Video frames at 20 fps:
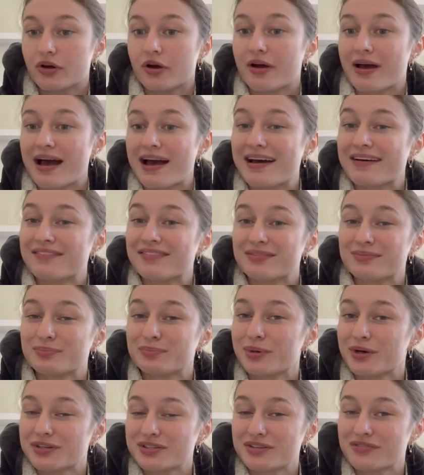I haven't
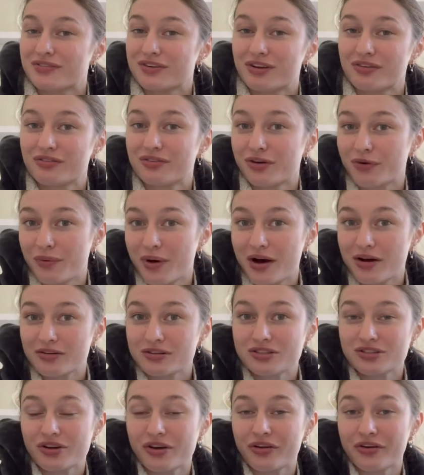posted a video for a while,
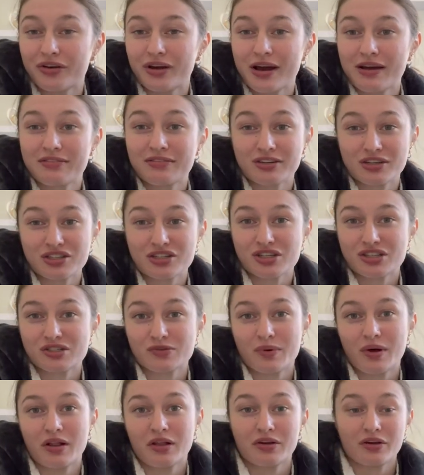so I finished this a
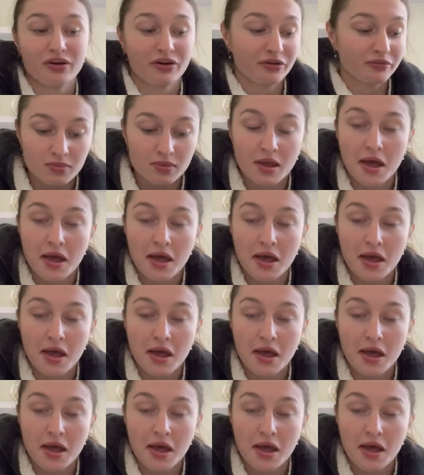while ago.